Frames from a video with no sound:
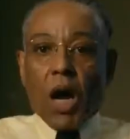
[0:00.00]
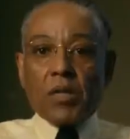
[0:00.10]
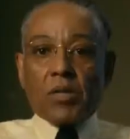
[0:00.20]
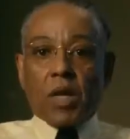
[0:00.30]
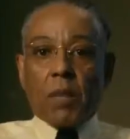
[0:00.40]

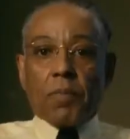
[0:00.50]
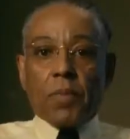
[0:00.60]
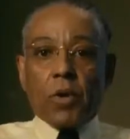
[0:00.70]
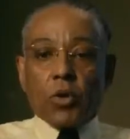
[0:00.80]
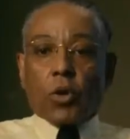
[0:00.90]
unzip,
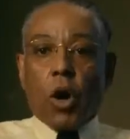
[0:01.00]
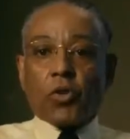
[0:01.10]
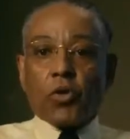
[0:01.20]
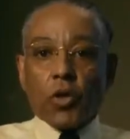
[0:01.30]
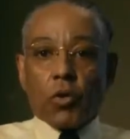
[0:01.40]
you go
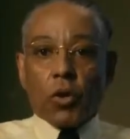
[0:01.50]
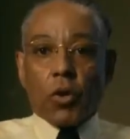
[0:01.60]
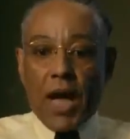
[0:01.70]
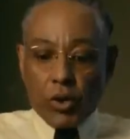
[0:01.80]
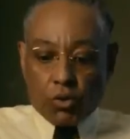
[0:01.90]
to the
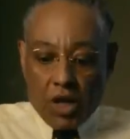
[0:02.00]
urinal, and you